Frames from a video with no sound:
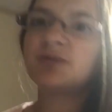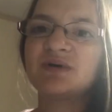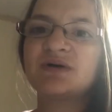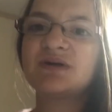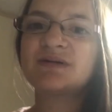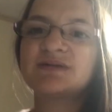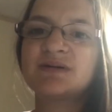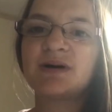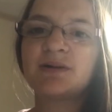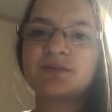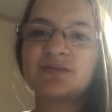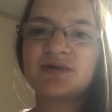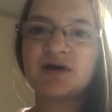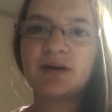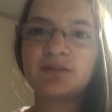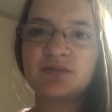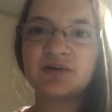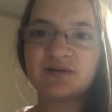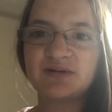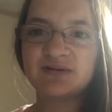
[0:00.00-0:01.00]
finish up
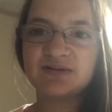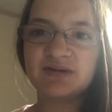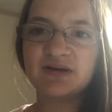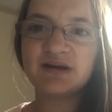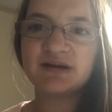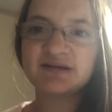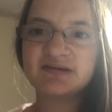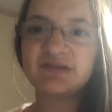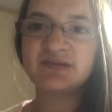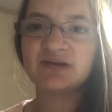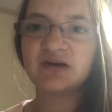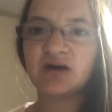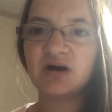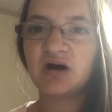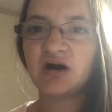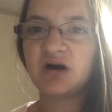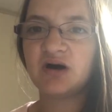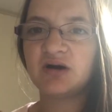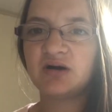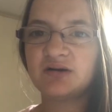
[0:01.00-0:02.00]
chapter 6
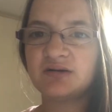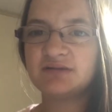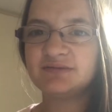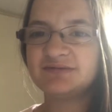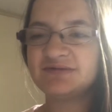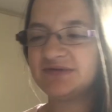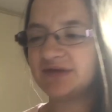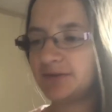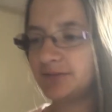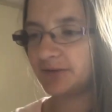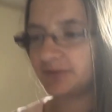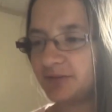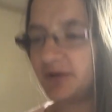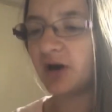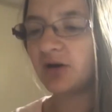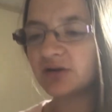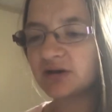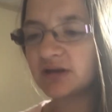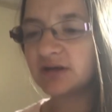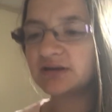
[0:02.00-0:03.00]
of Saving
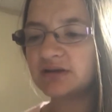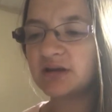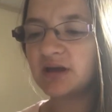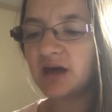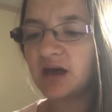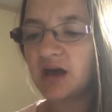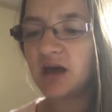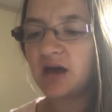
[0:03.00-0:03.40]
Falcon,